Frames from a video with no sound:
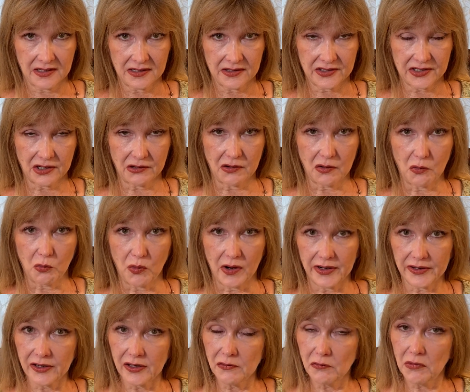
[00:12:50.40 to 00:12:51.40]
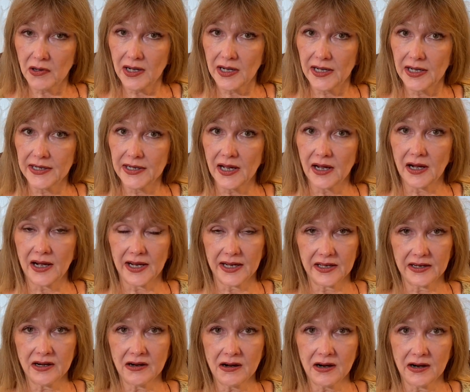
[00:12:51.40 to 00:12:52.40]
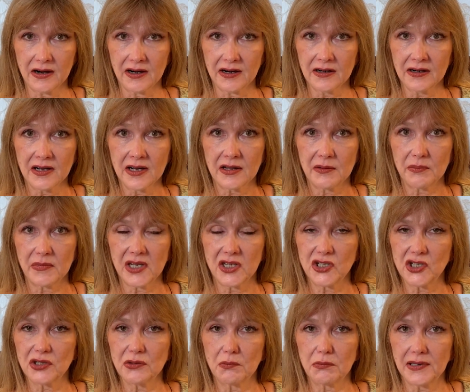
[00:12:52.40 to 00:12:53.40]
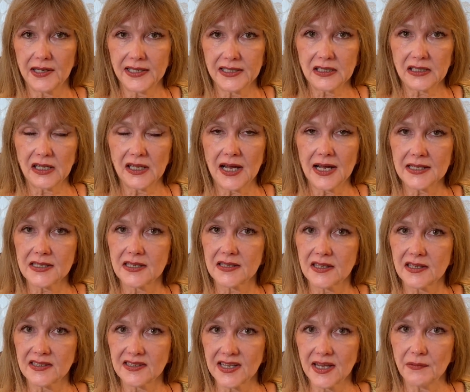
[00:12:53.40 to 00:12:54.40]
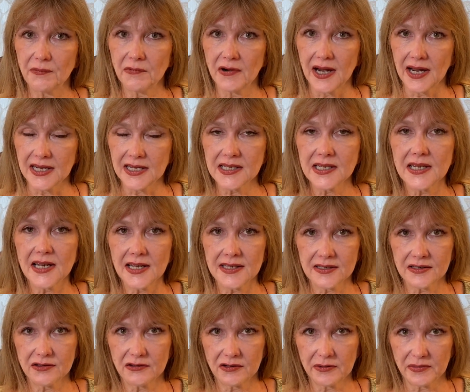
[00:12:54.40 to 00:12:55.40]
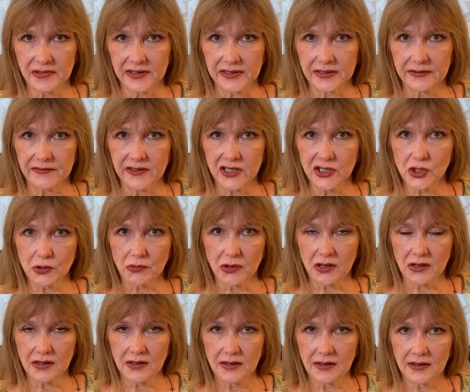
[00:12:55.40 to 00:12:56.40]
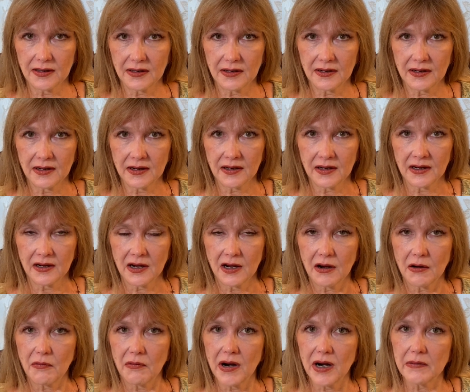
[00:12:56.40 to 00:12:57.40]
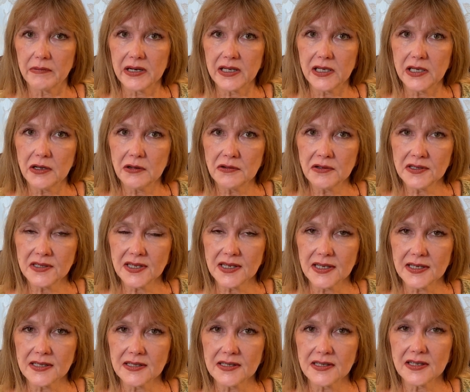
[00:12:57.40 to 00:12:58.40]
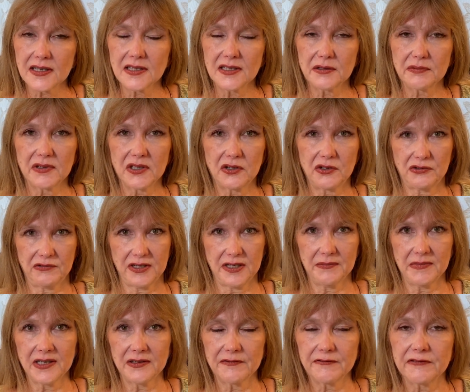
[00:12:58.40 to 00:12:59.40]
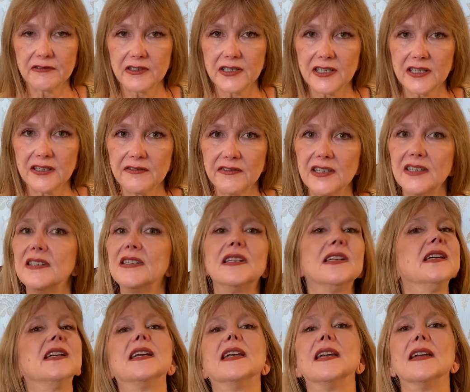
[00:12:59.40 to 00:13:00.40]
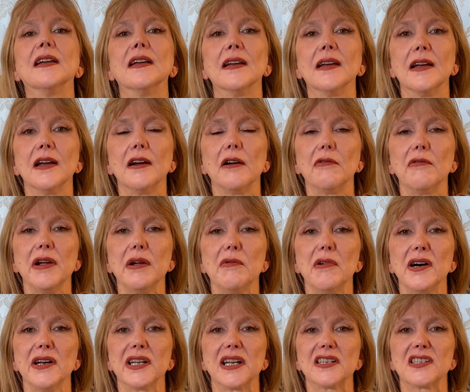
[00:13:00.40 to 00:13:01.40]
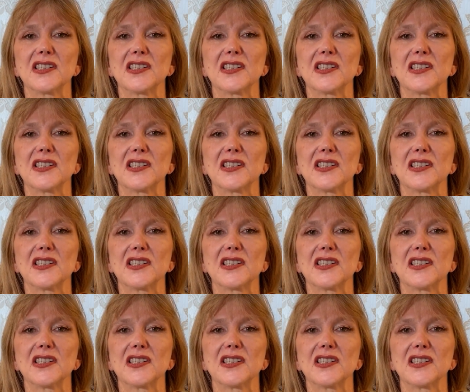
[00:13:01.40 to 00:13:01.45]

So a 1-on-1 INR means your blood clots at the same rate as a normal individual. Where we use this is with treatment for DVT. We want